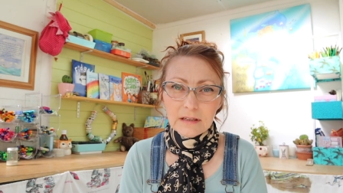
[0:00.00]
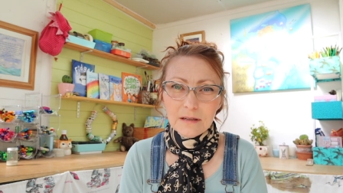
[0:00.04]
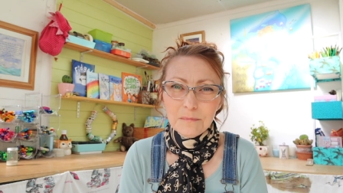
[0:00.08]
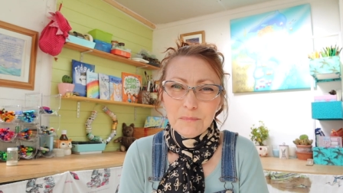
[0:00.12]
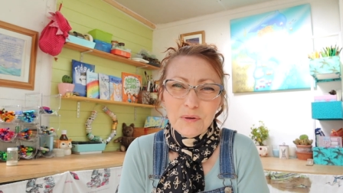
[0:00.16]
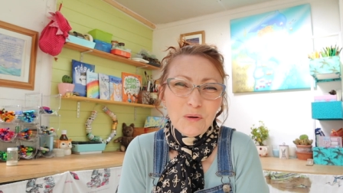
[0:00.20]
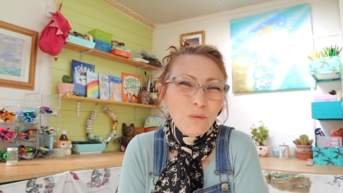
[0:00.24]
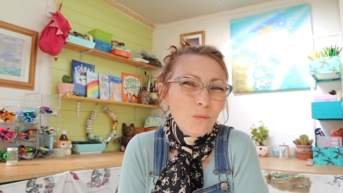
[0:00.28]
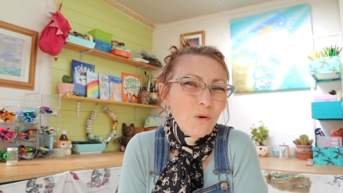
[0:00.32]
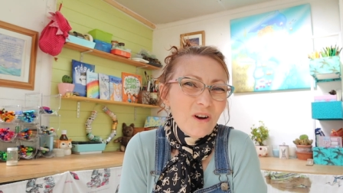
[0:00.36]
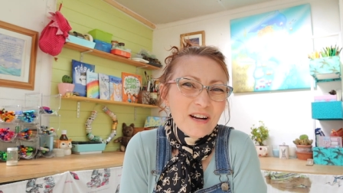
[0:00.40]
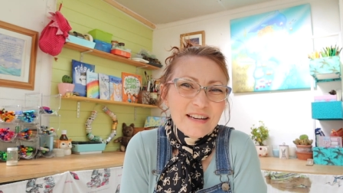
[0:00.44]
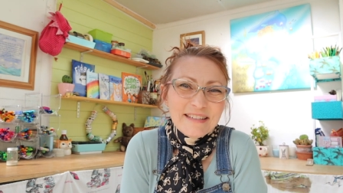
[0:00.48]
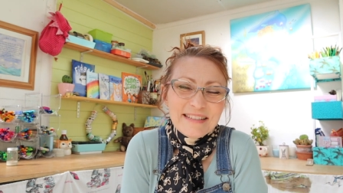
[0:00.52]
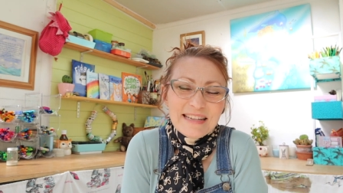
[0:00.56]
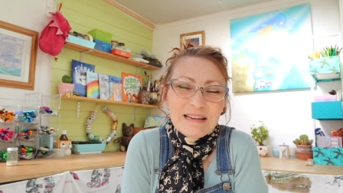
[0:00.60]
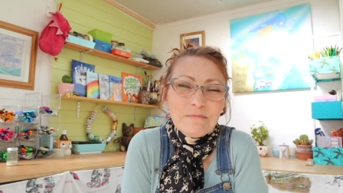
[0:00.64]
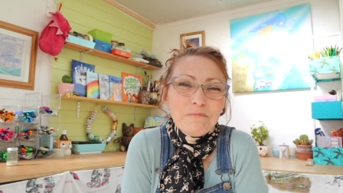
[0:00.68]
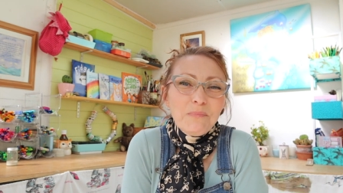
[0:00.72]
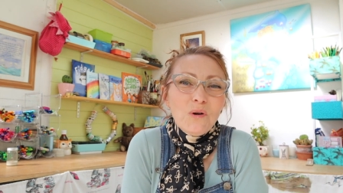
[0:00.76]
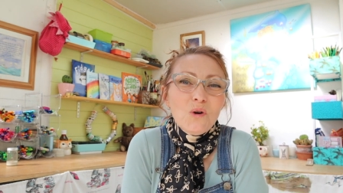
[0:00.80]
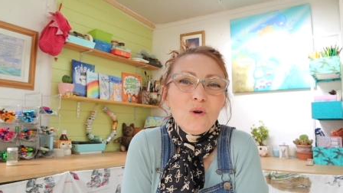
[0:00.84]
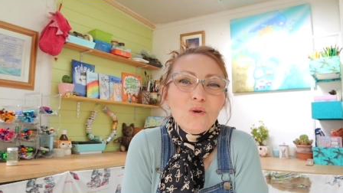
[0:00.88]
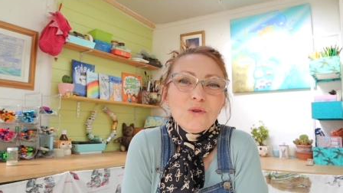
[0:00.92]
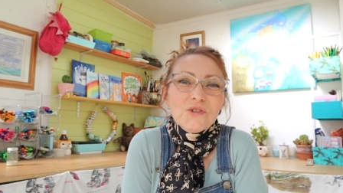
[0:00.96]
But why is it
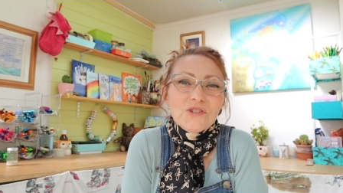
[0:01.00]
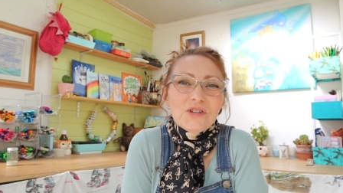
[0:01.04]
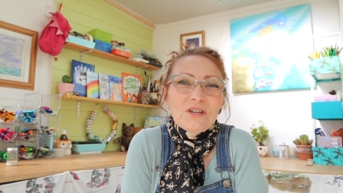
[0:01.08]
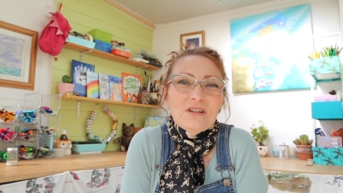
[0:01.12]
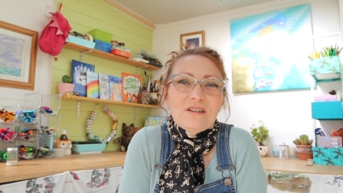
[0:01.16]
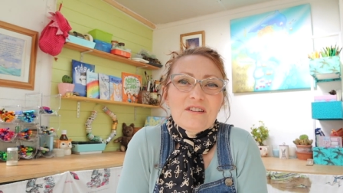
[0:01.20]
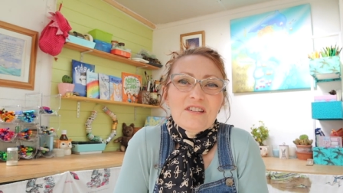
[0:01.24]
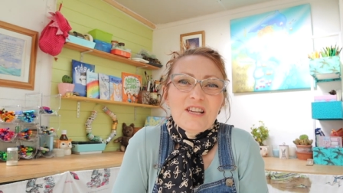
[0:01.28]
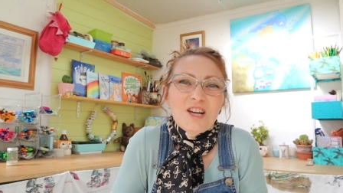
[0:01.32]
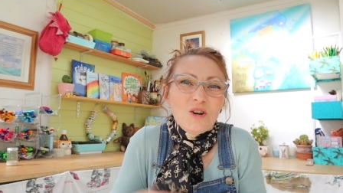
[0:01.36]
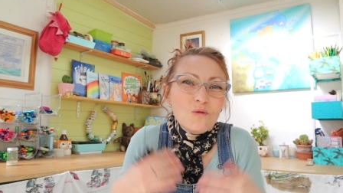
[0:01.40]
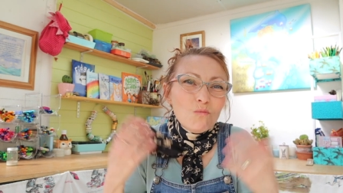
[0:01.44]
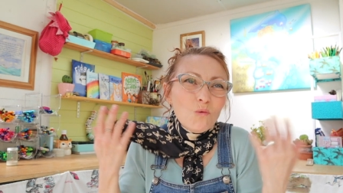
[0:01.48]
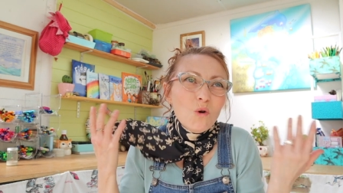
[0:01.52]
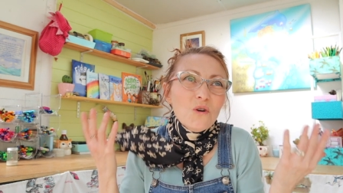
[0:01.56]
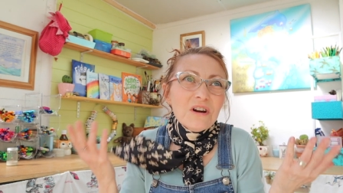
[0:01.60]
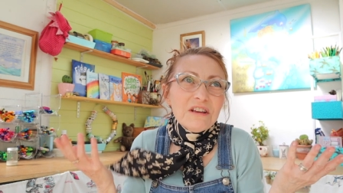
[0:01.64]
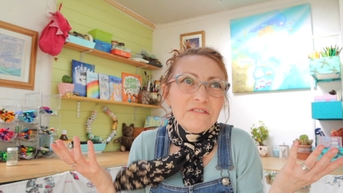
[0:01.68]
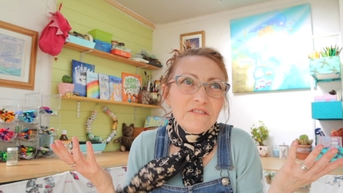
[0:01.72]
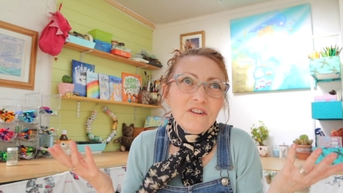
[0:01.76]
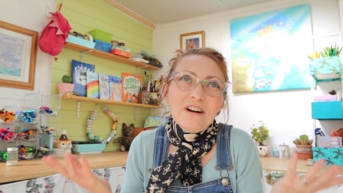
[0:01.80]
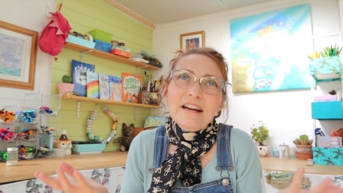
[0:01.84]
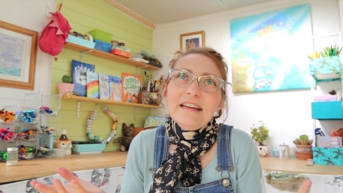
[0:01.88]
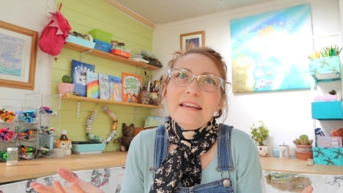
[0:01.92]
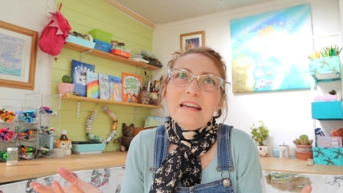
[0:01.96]
important? So what
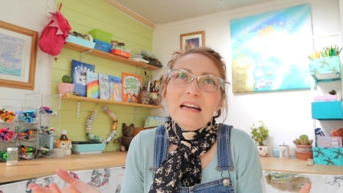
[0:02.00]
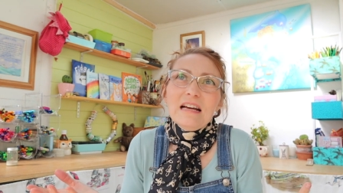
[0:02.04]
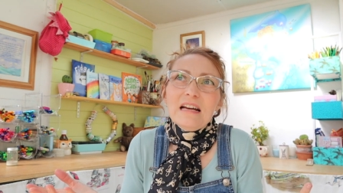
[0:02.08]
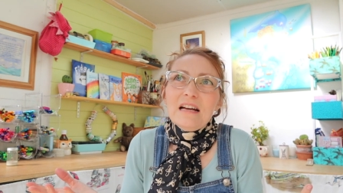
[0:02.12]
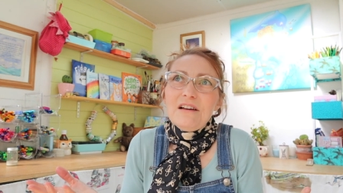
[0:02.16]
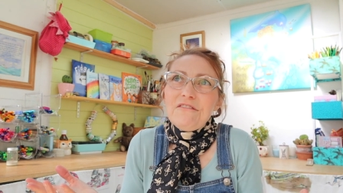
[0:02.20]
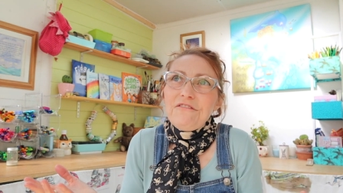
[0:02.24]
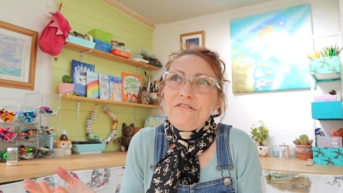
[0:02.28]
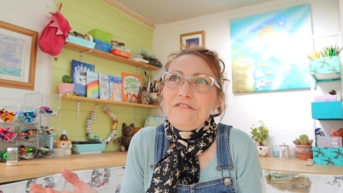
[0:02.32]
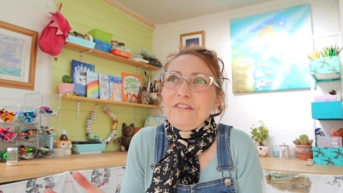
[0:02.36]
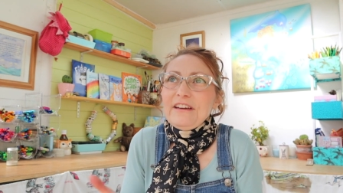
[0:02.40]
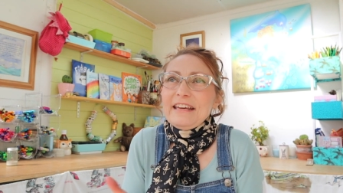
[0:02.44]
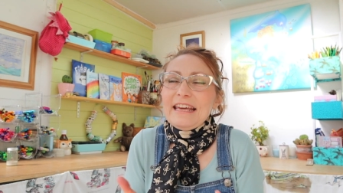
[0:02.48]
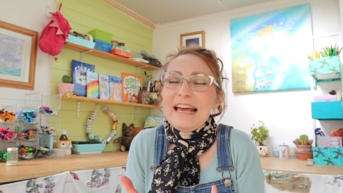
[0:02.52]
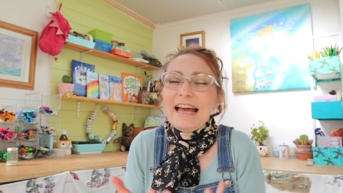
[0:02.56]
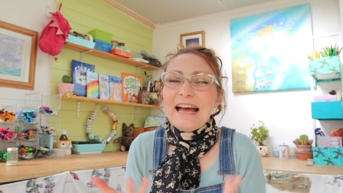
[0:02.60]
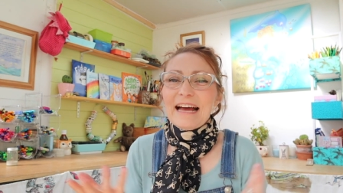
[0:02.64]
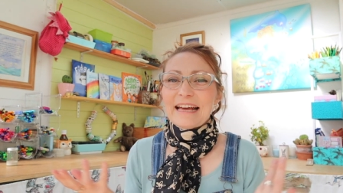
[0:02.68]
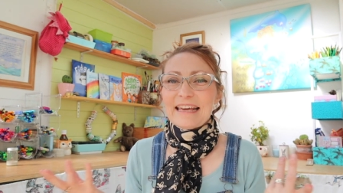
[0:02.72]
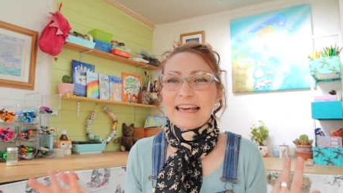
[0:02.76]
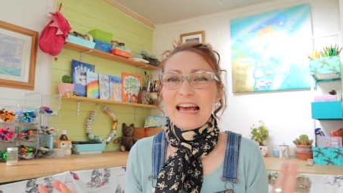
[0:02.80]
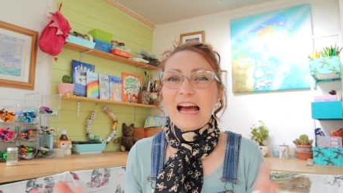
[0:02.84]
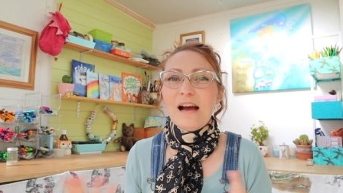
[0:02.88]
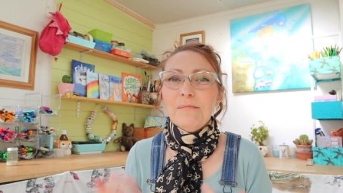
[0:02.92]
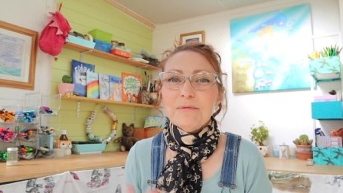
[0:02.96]
if I
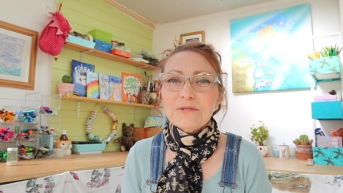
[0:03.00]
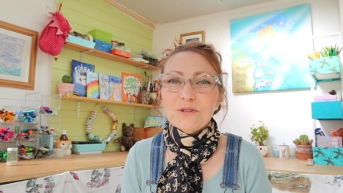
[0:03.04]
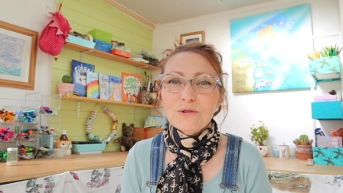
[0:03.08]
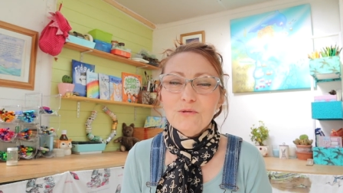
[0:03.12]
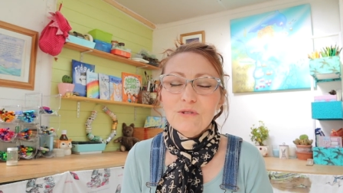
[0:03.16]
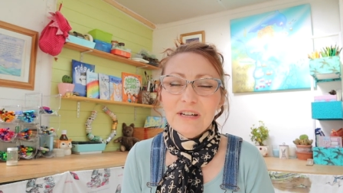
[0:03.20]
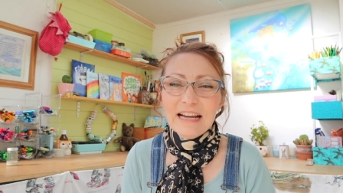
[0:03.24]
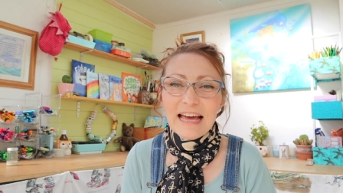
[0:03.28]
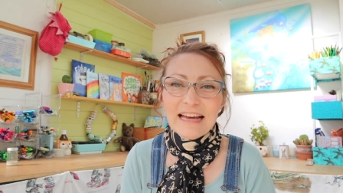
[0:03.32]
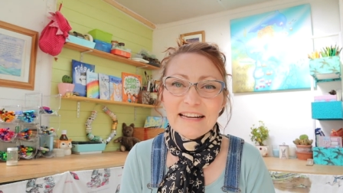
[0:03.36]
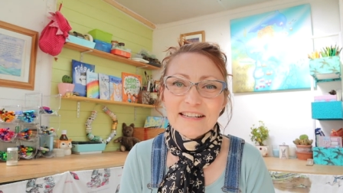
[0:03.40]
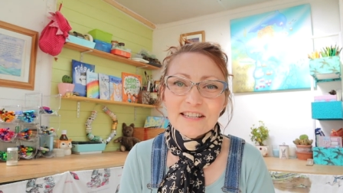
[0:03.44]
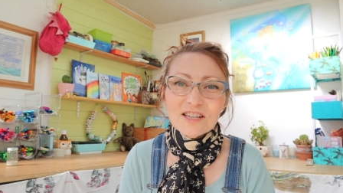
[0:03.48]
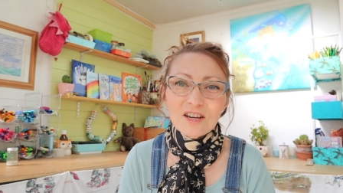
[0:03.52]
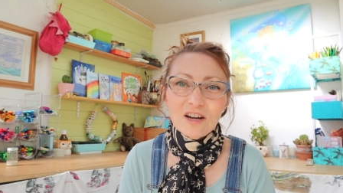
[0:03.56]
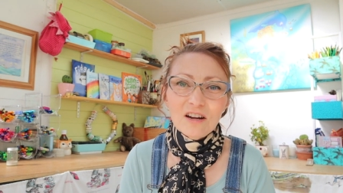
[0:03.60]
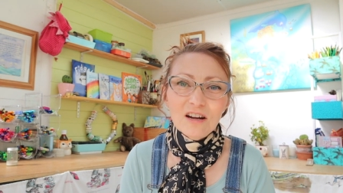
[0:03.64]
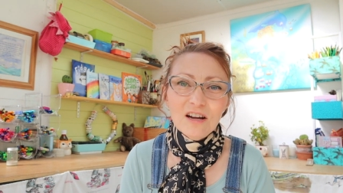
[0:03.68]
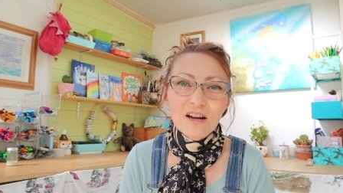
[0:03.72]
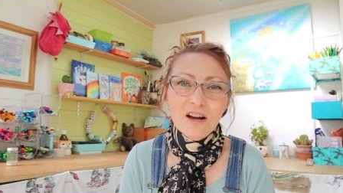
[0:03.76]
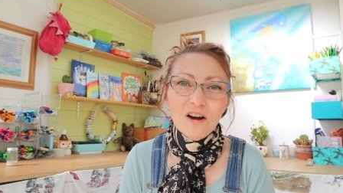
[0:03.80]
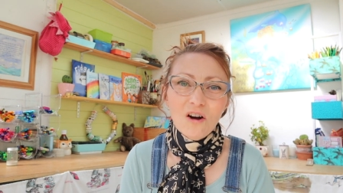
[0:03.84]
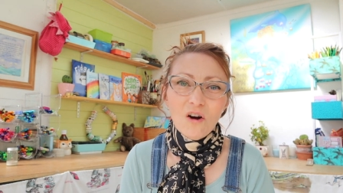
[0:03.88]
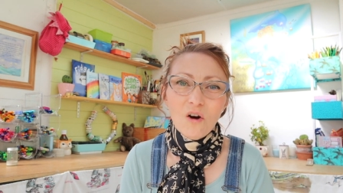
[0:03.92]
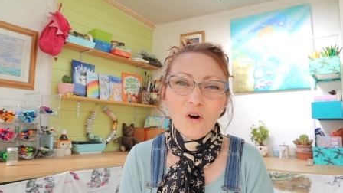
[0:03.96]
forget a capital letter
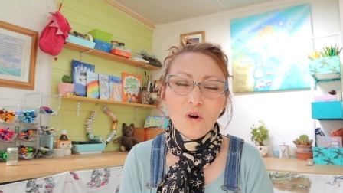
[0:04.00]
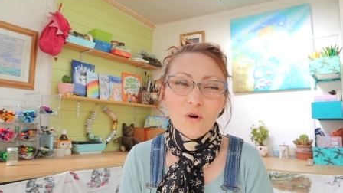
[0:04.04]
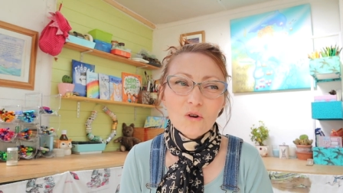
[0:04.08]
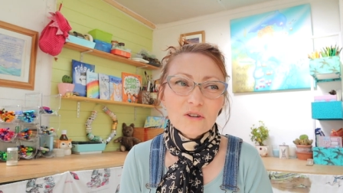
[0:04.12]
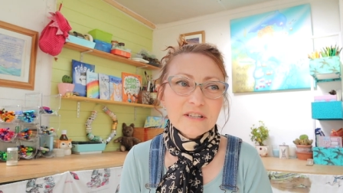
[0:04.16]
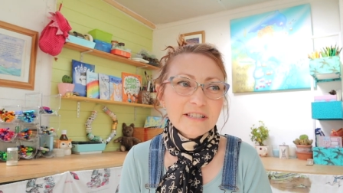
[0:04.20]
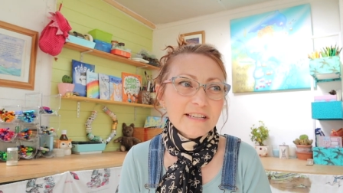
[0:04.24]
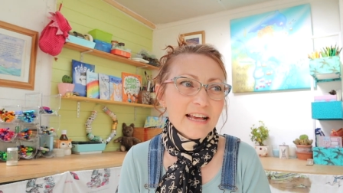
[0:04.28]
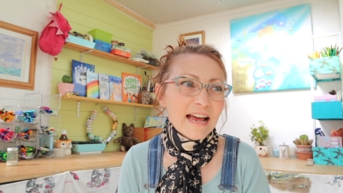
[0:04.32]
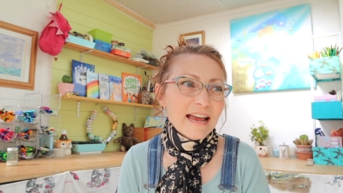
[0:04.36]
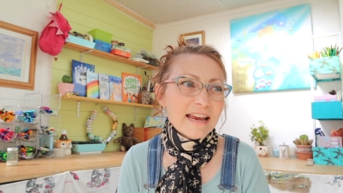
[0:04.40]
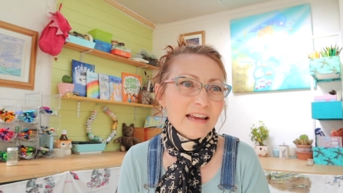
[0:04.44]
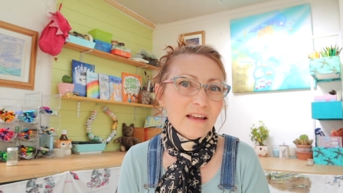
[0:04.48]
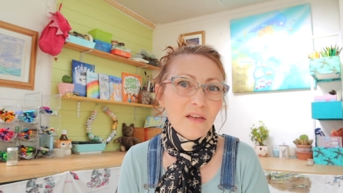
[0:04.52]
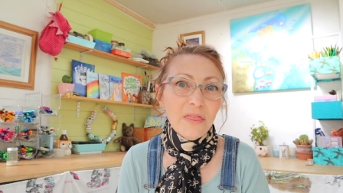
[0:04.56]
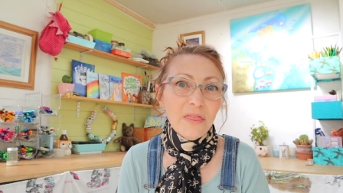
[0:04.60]
or say